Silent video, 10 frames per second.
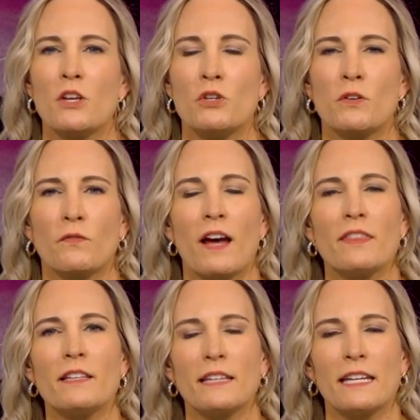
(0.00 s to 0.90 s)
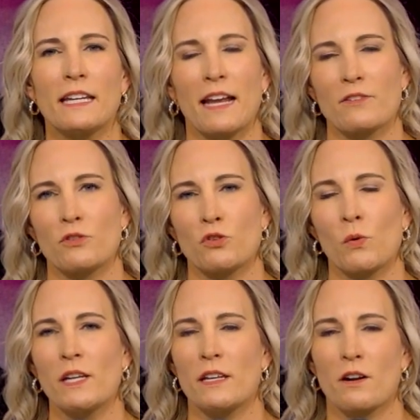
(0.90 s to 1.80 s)
You can find the link and ask to
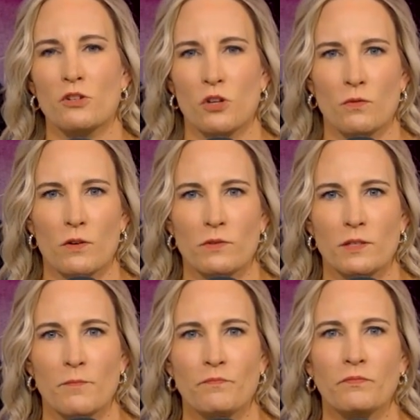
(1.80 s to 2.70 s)
join in our show notes.